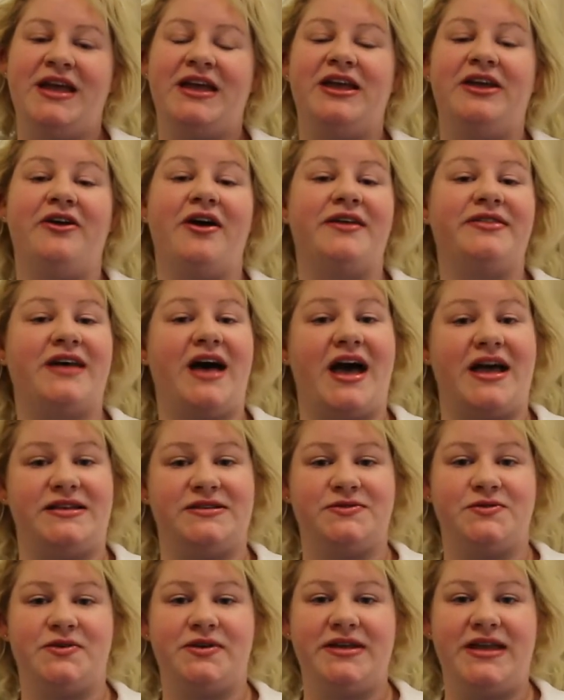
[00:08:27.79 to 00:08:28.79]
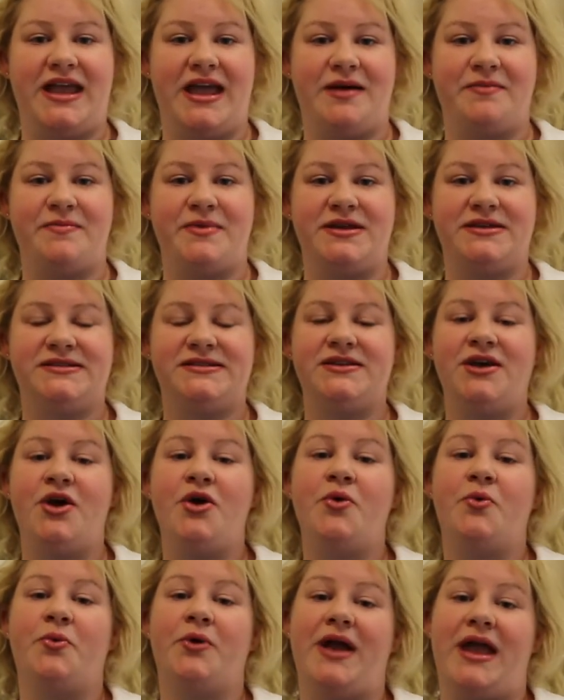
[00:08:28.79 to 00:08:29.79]
Here on the high school campus,
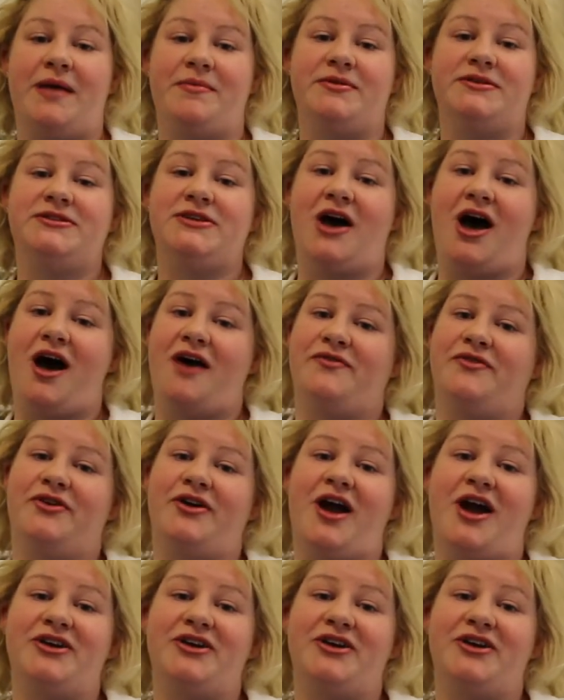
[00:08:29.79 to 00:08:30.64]
we're able to offer